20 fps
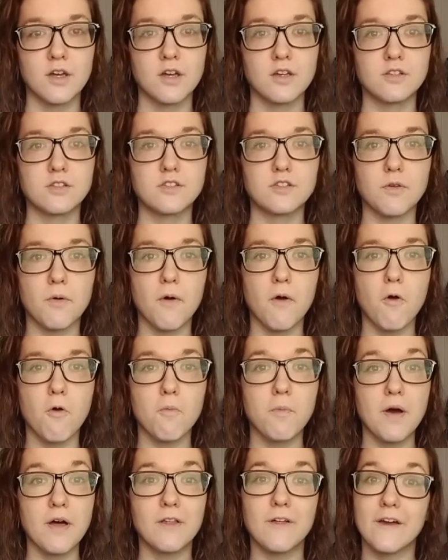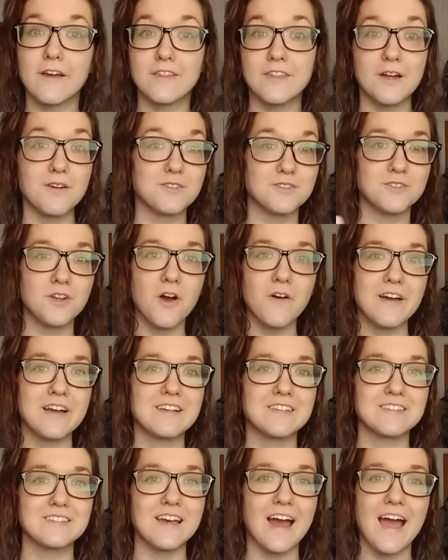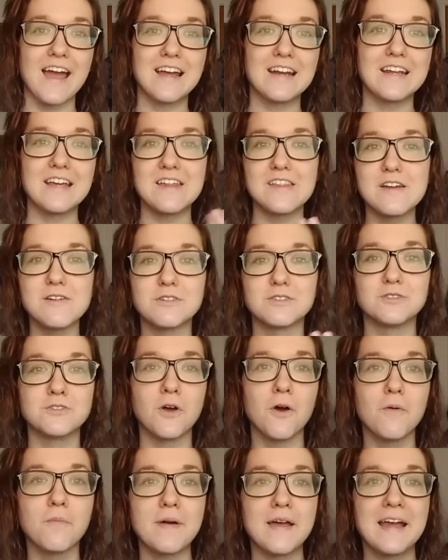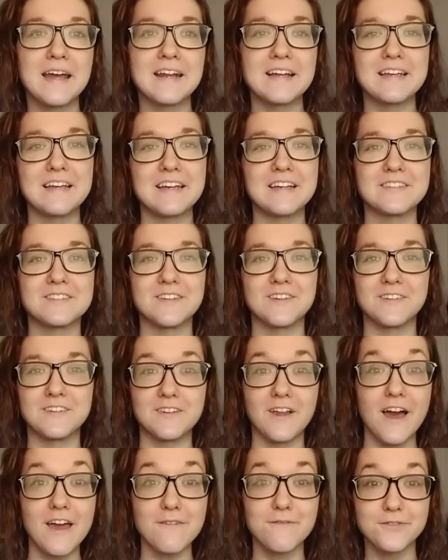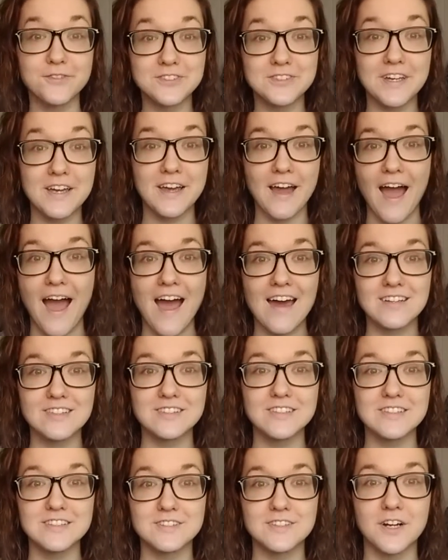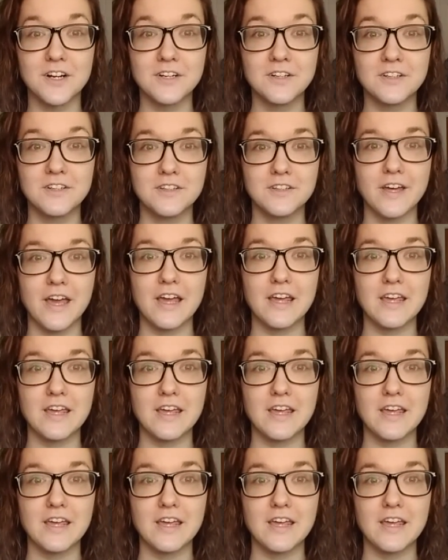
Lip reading: So, but like there was no anxiety, there was no panicking, so life was like honestly starting to like